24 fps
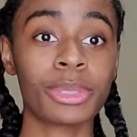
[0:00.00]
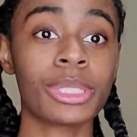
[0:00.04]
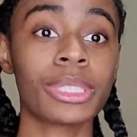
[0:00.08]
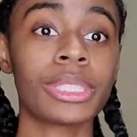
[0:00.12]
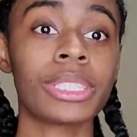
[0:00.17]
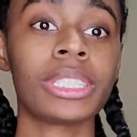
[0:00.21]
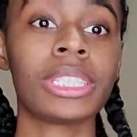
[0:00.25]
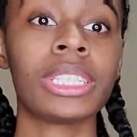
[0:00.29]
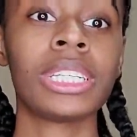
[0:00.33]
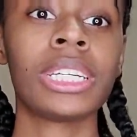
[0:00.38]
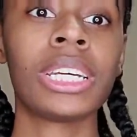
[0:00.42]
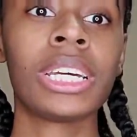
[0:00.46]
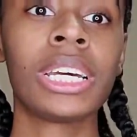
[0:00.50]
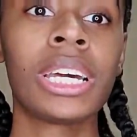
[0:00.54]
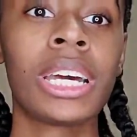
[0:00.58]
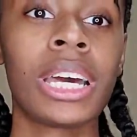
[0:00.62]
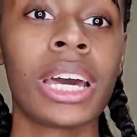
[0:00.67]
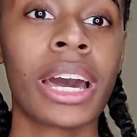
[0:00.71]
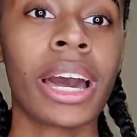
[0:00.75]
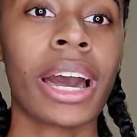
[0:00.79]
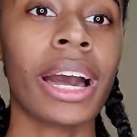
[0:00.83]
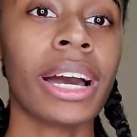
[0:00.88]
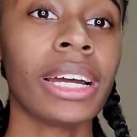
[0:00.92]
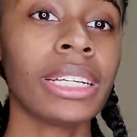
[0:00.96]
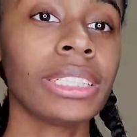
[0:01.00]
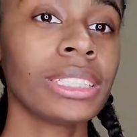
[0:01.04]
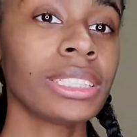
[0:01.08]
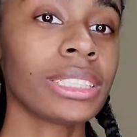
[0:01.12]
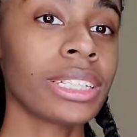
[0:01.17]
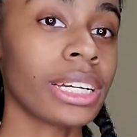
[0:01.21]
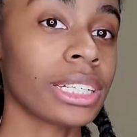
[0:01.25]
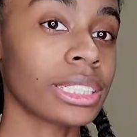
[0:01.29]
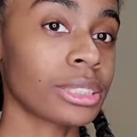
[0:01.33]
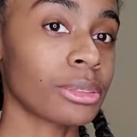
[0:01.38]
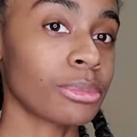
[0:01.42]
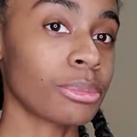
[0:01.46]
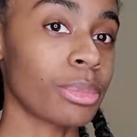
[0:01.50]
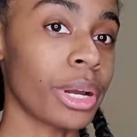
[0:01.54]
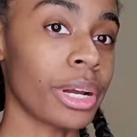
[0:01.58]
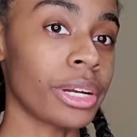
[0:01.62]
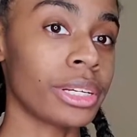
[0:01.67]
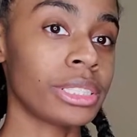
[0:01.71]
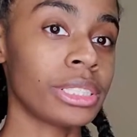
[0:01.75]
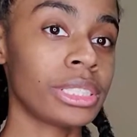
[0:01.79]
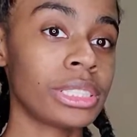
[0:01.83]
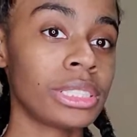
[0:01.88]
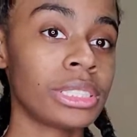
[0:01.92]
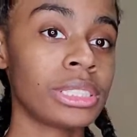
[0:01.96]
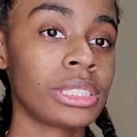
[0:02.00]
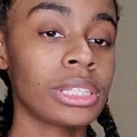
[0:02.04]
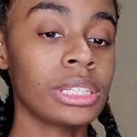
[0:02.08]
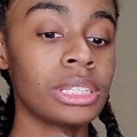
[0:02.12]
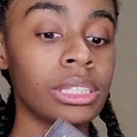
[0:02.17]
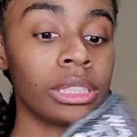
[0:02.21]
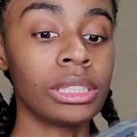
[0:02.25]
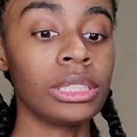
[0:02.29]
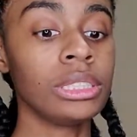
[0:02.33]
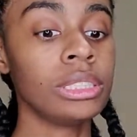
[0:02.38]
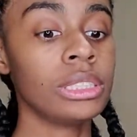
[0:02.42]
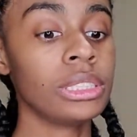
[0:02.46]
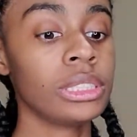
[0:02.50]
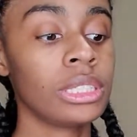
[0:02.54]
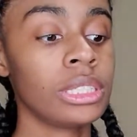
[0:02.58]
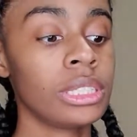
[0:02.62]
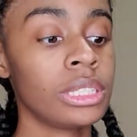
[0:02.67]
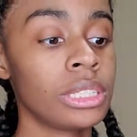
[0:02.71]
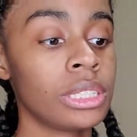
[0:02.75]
But I just got some purses because